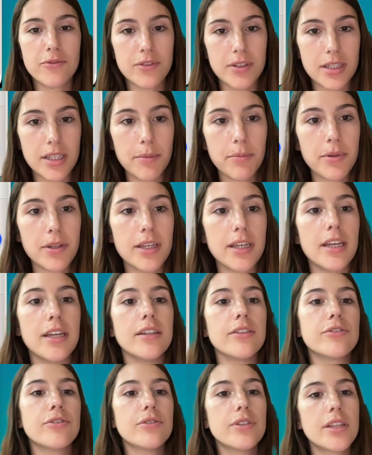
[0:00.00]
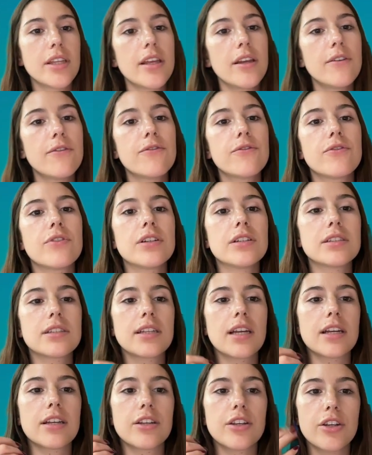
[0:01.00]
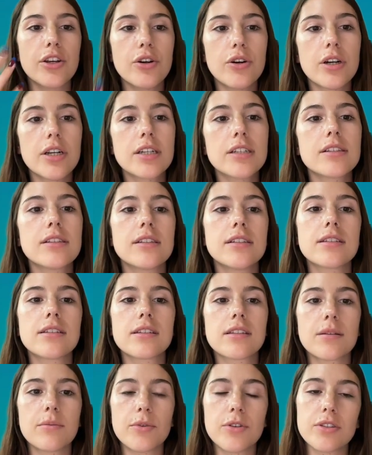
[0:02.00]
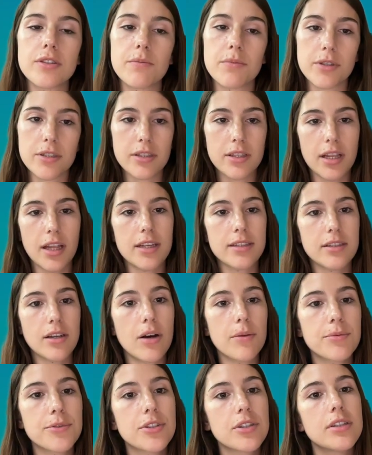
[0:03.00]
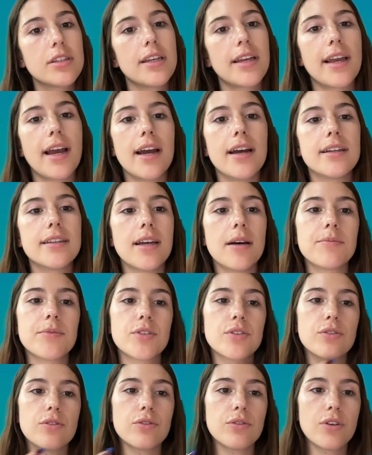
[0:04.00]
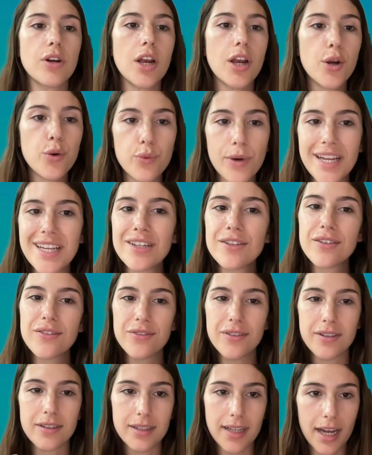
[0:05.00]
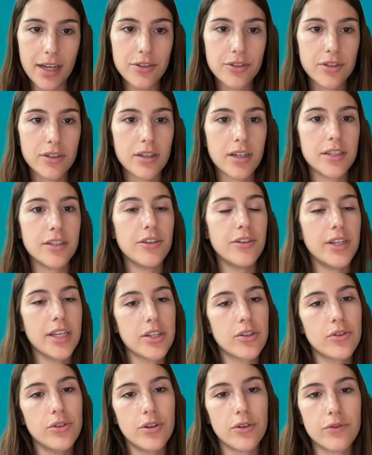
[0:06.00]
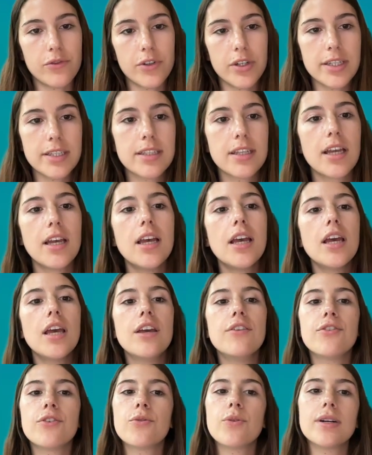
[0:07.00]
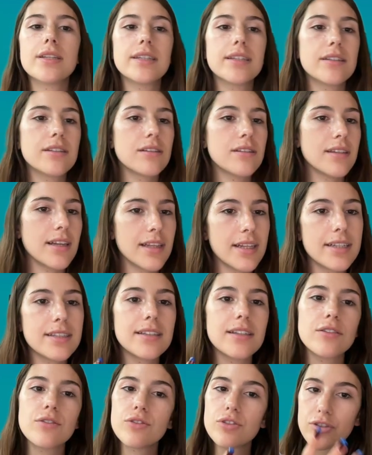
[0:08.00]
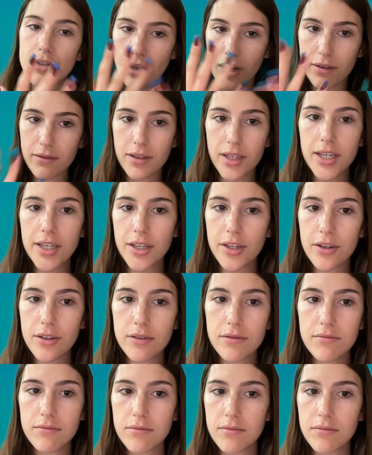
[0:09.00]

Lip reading: deeply intuitive, feels like yours. This is the most personalized option. The AI adapts to writing to feel natural and unique to your voice. If you want the listing to sound like you